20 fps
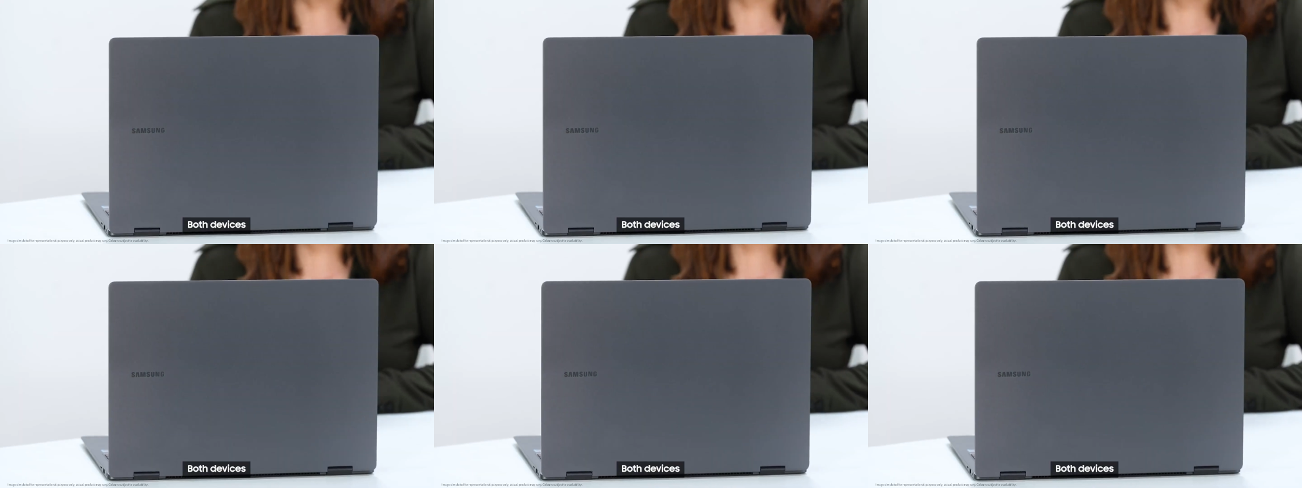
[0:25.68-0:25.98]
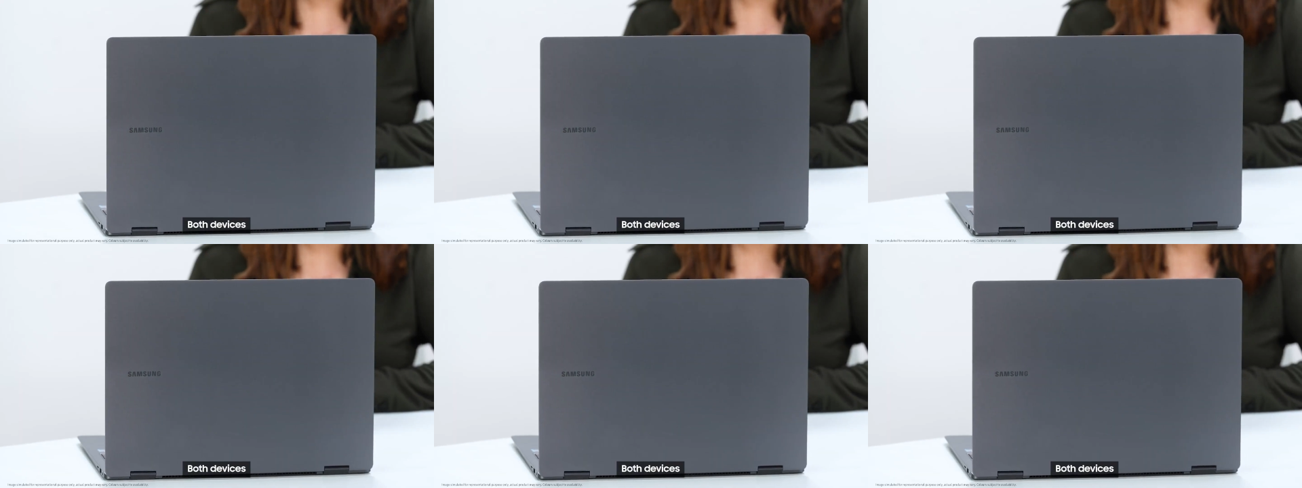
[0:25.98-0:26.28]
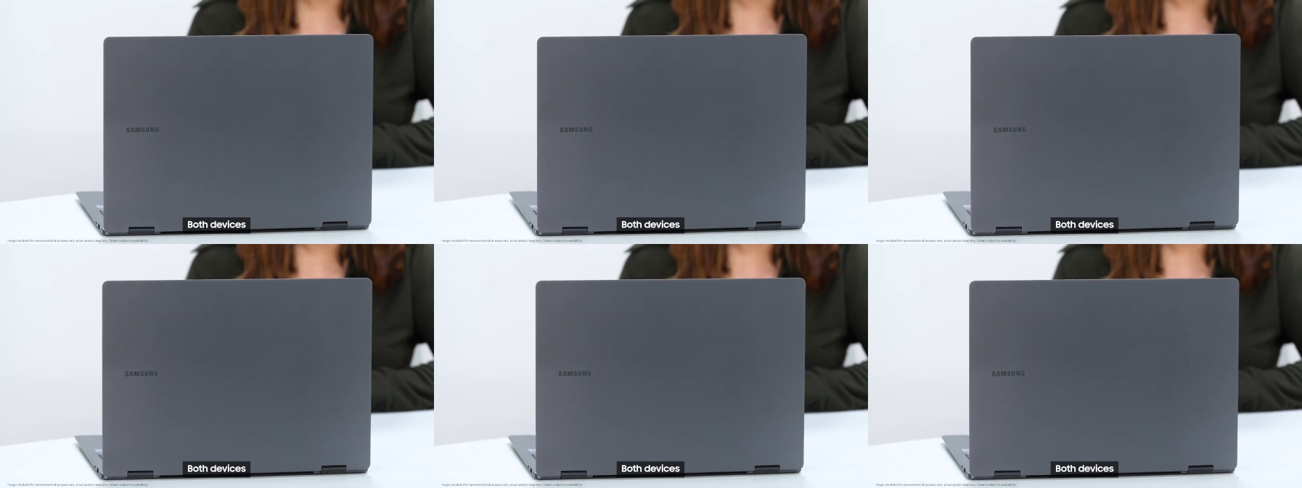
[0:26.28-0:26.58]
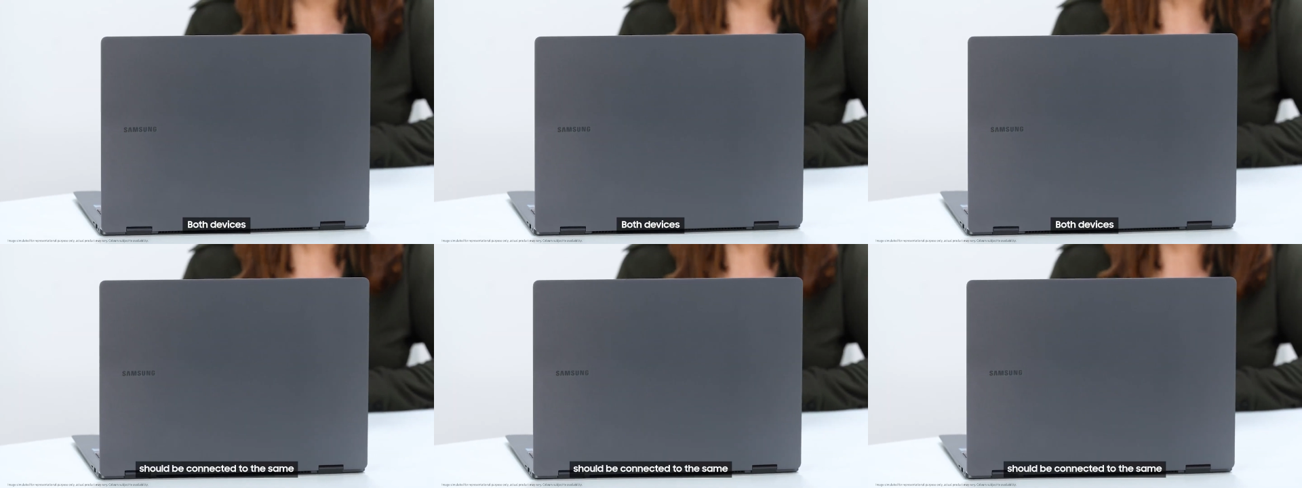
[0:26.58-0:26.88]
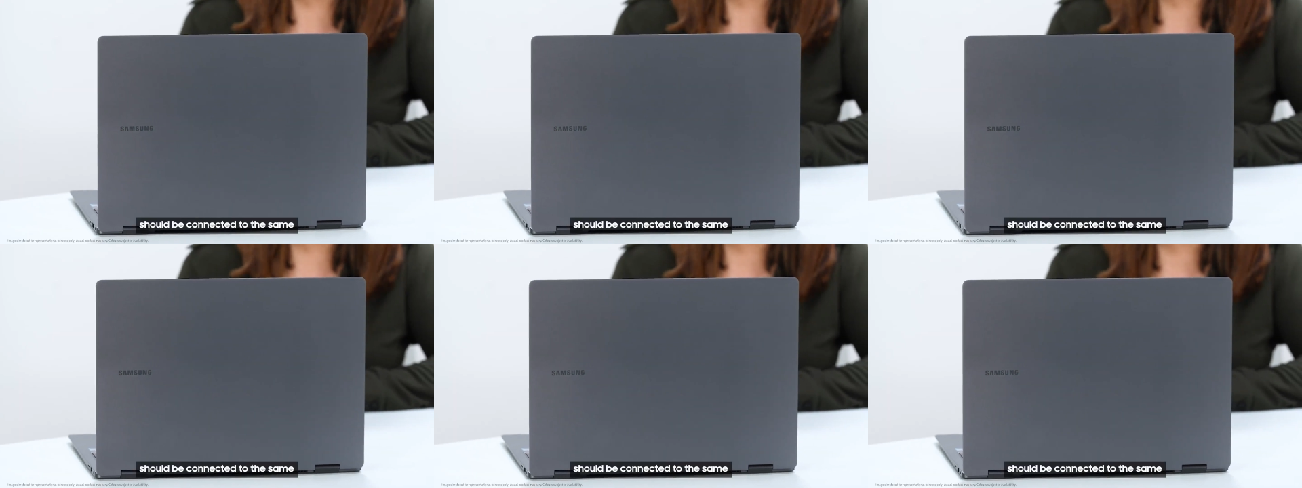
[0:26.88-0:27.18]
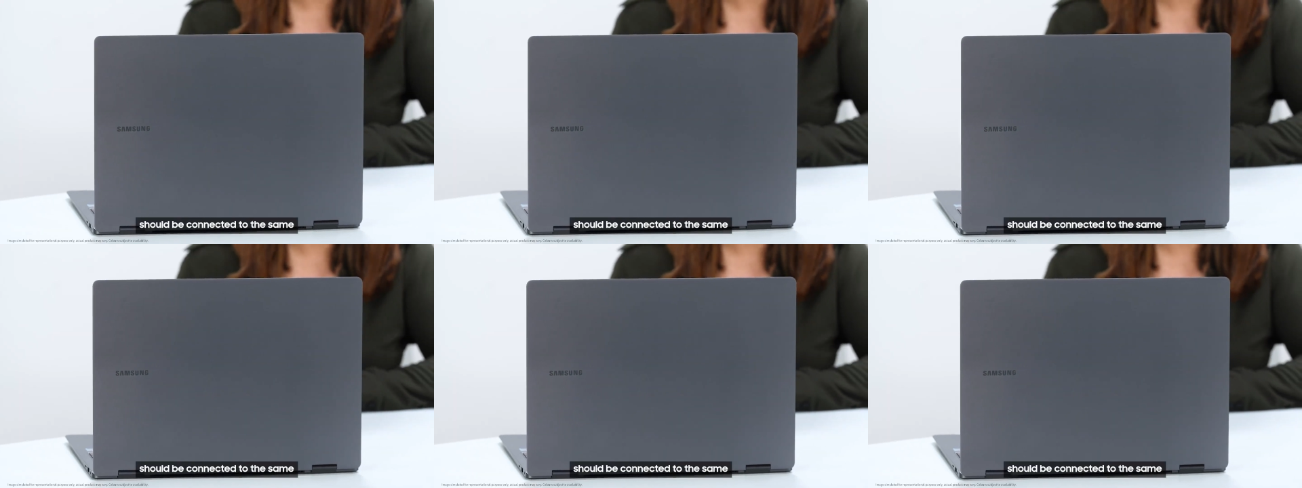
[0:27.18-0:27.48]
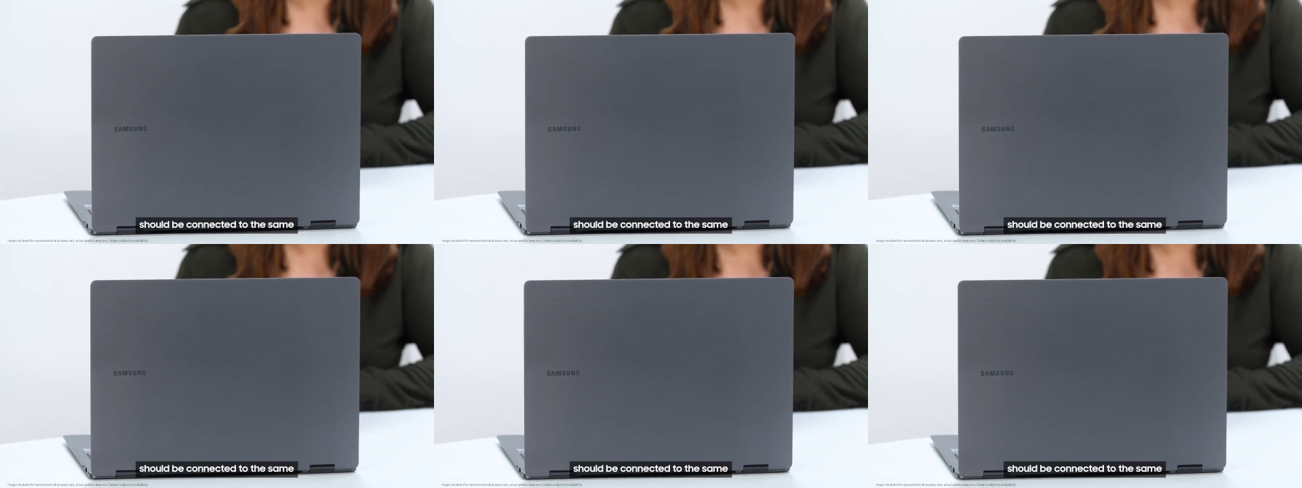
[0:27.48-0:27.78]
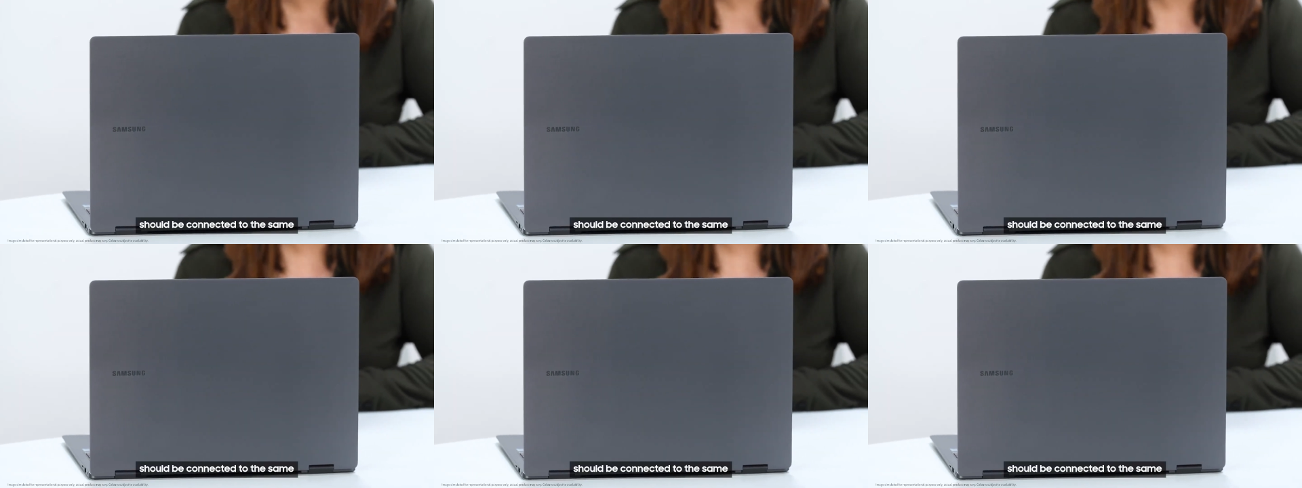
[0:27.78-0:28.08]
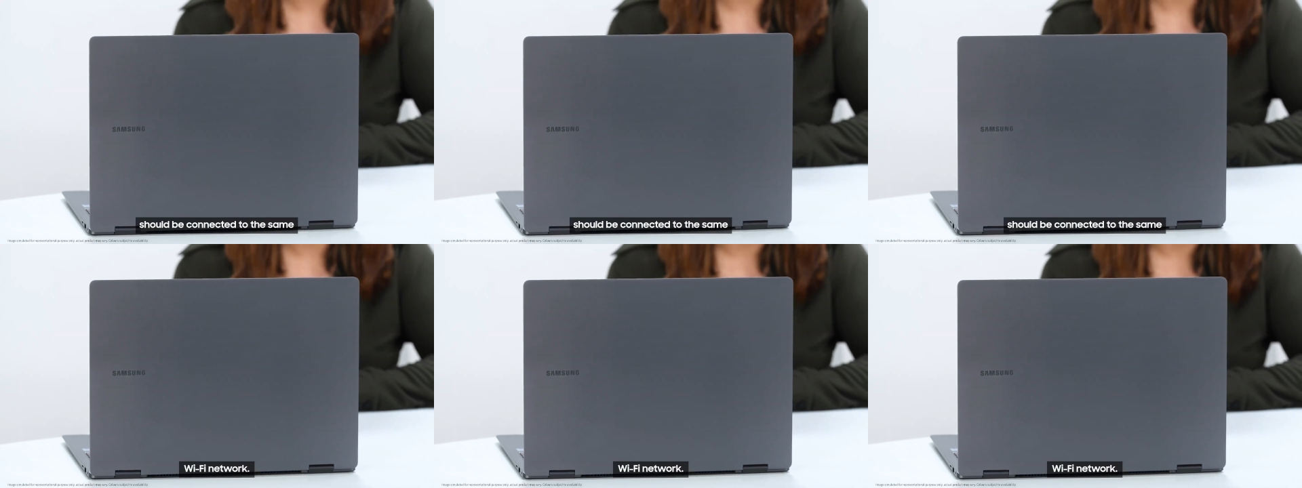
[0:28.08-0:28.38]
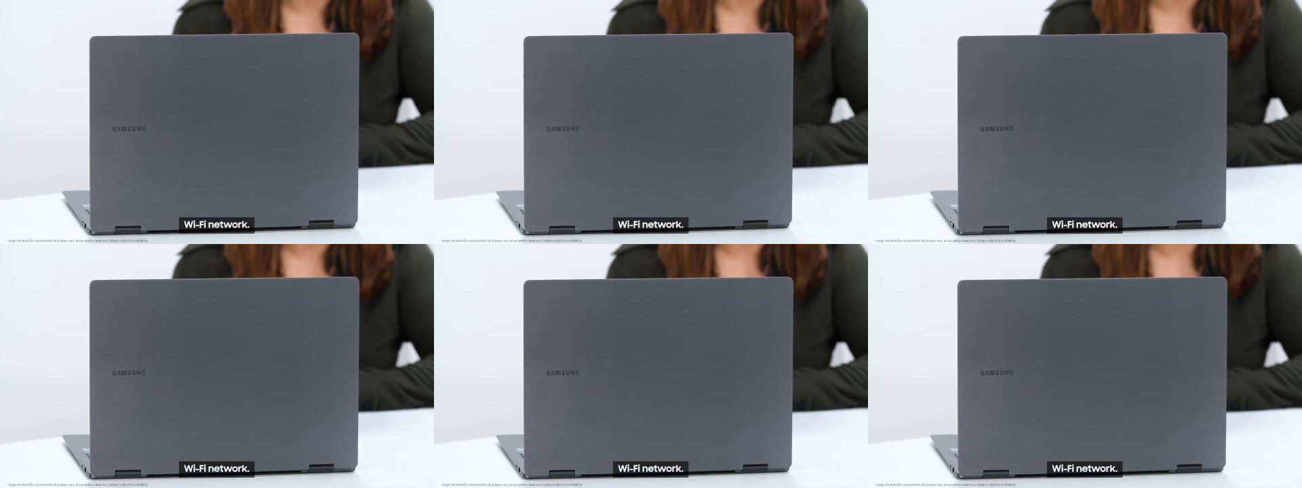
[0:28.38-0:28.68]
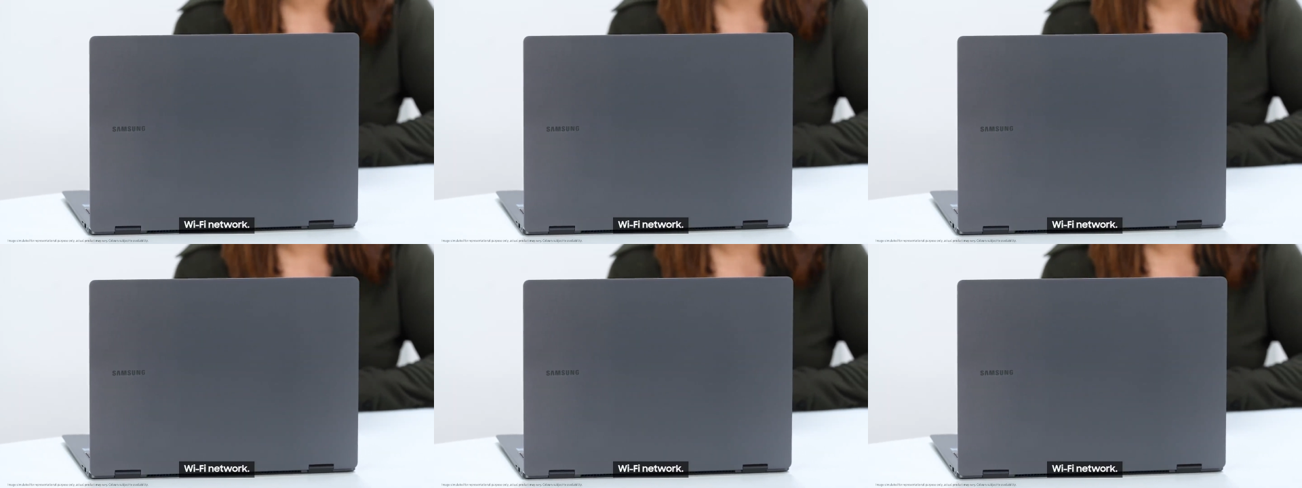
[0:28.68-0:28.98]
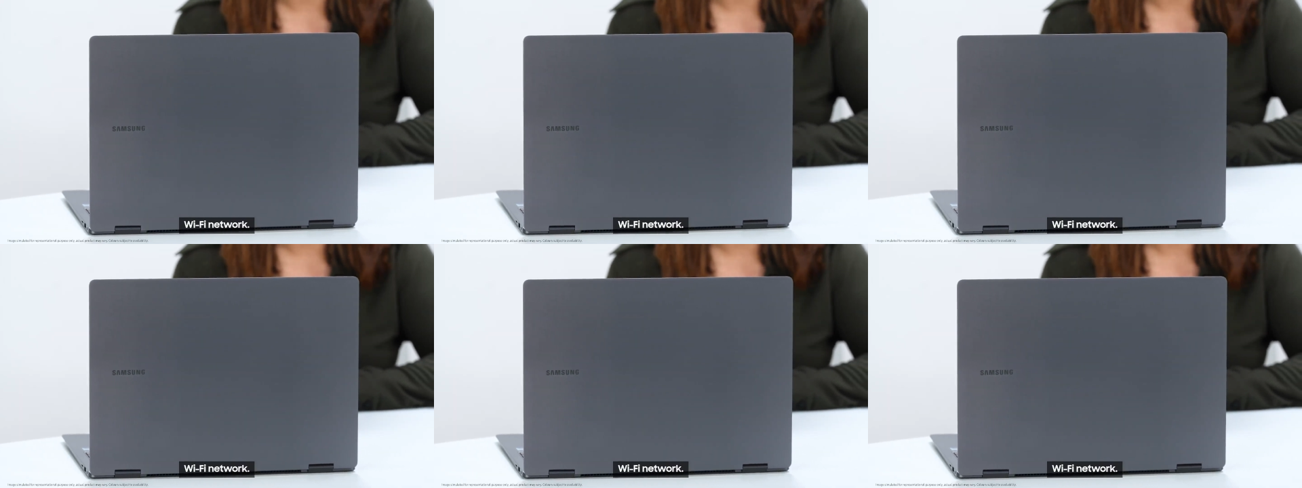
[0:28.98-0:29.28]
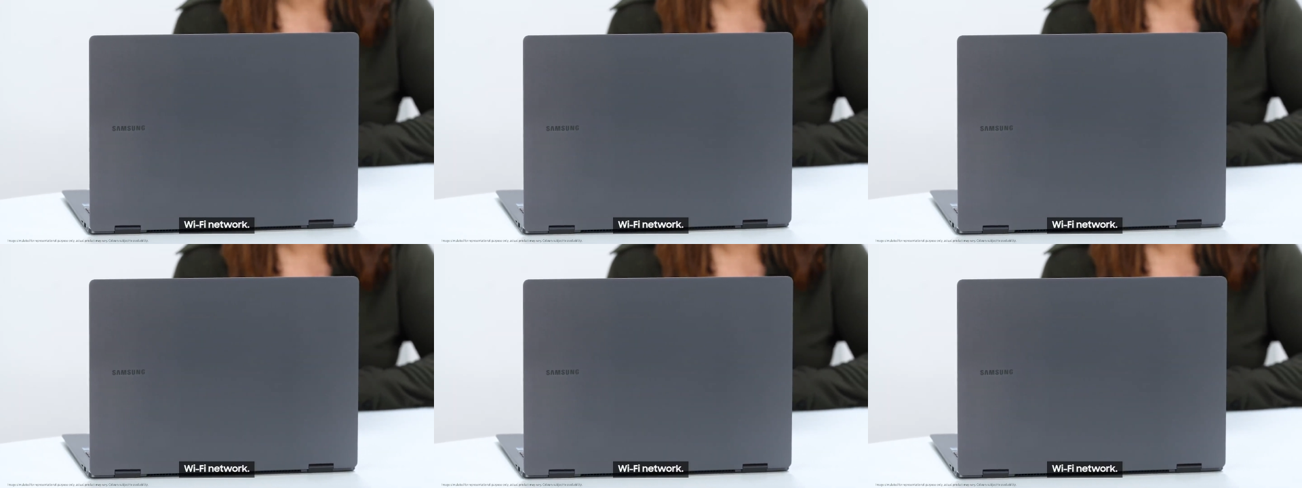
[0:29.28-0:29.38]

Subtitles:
[unreadable: no face in view]